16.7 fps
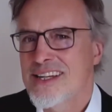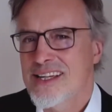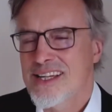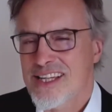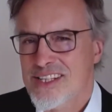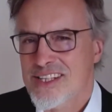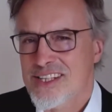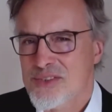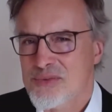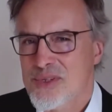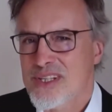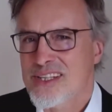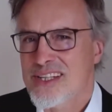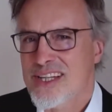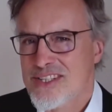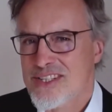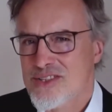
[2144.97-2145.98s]
and
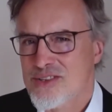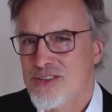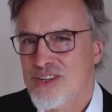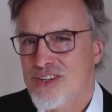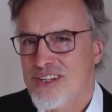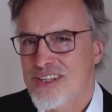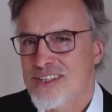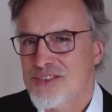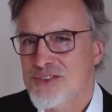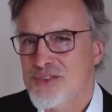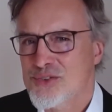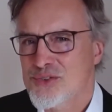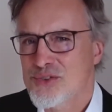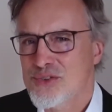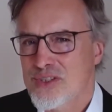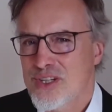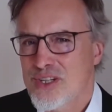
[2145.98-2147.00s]
one has to learn
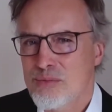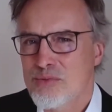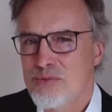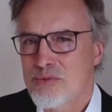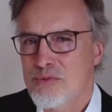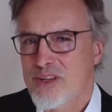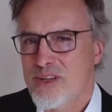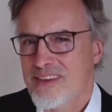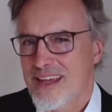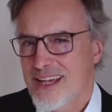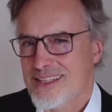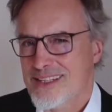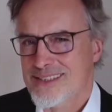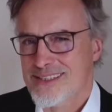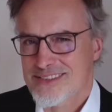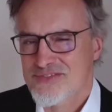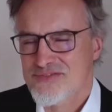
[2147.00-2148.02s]
to cope with that.